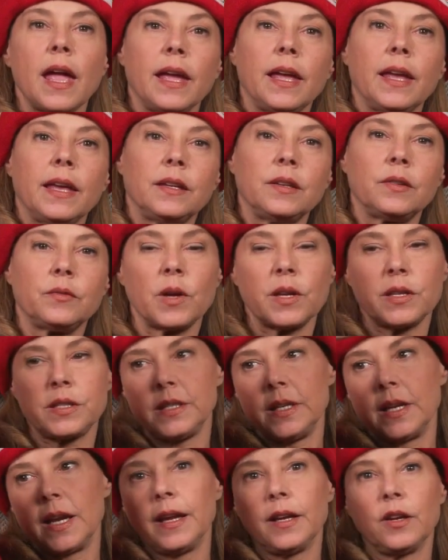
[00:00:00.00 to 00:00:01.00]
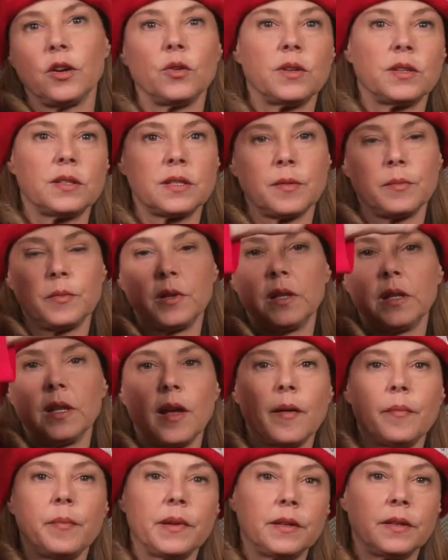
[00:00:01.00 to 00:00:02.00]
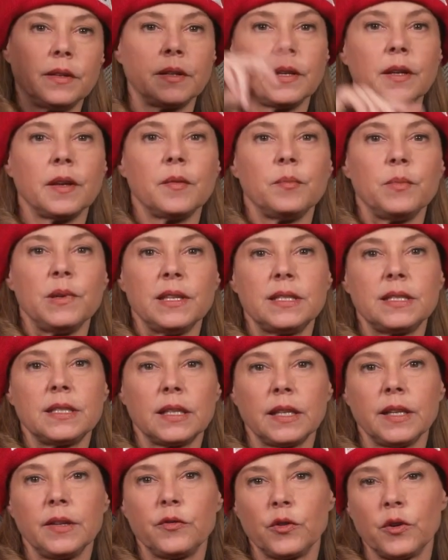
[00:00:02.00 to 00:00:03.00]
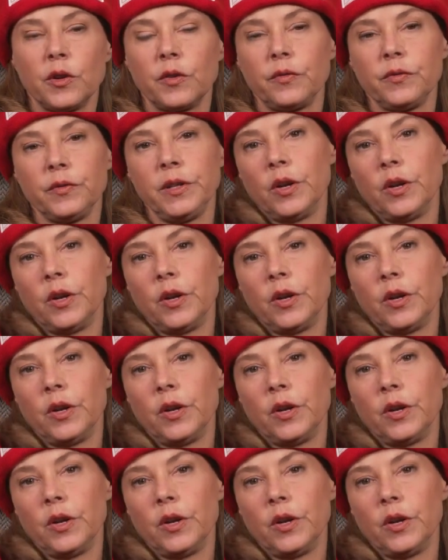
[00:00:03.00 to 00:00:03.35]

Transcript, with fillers: And Rusty and I go to some club and be silly for,